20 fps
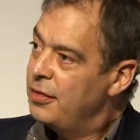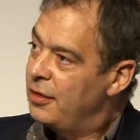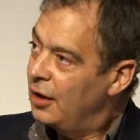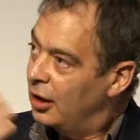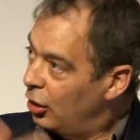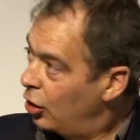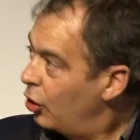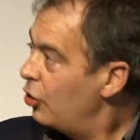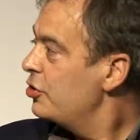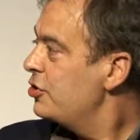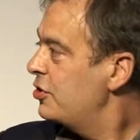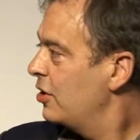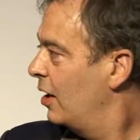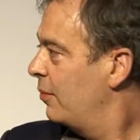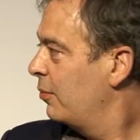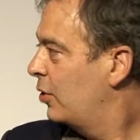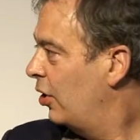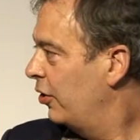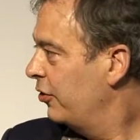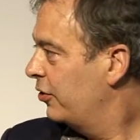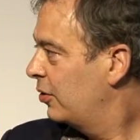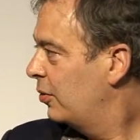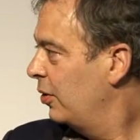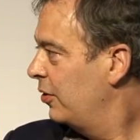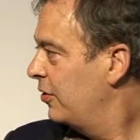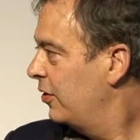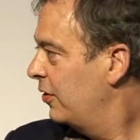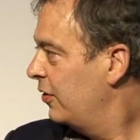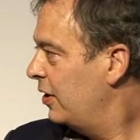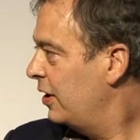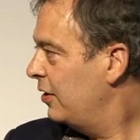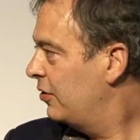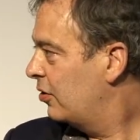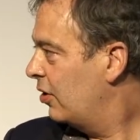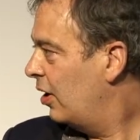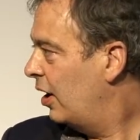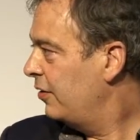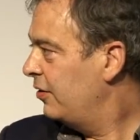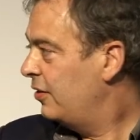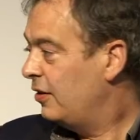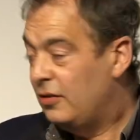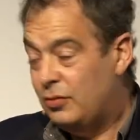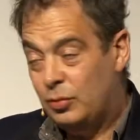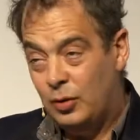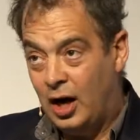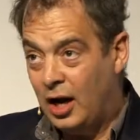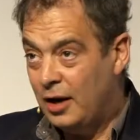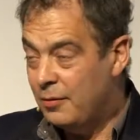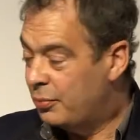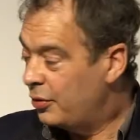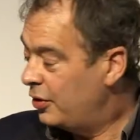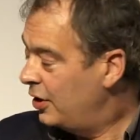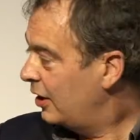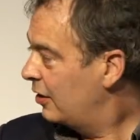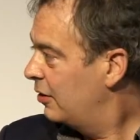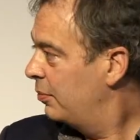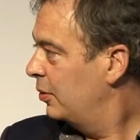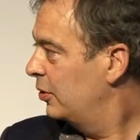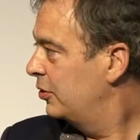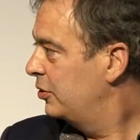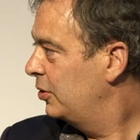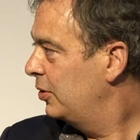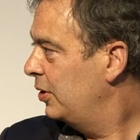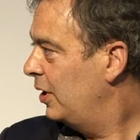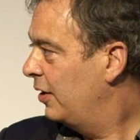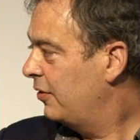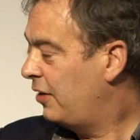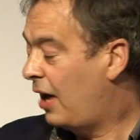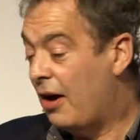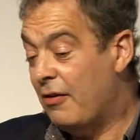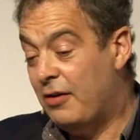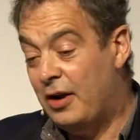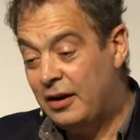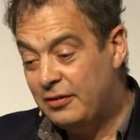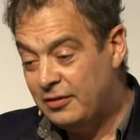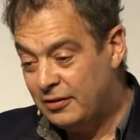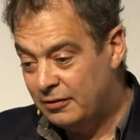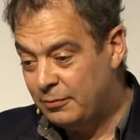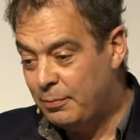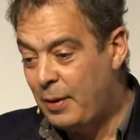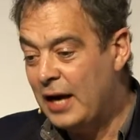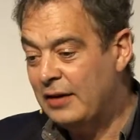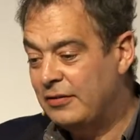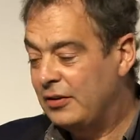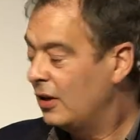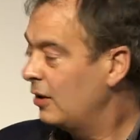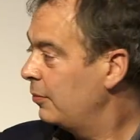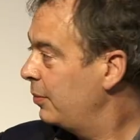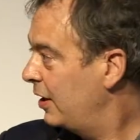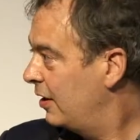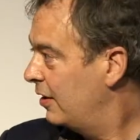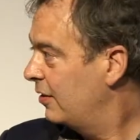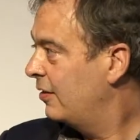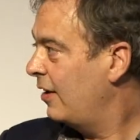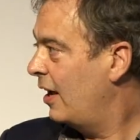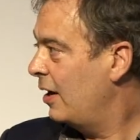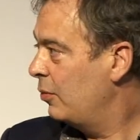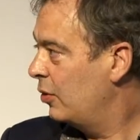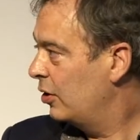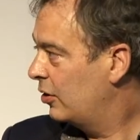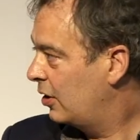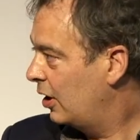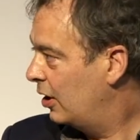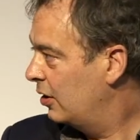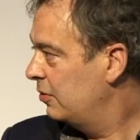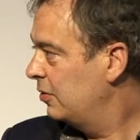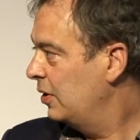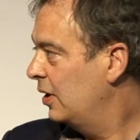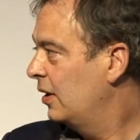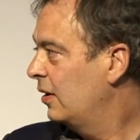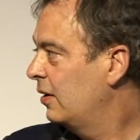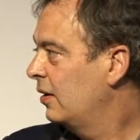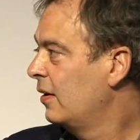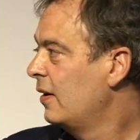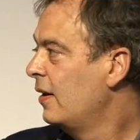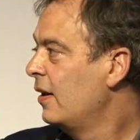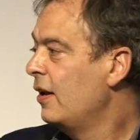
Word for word: the long-term consequences of these crises were unpredictable two years out. And I suspect it'll be the same with COVID.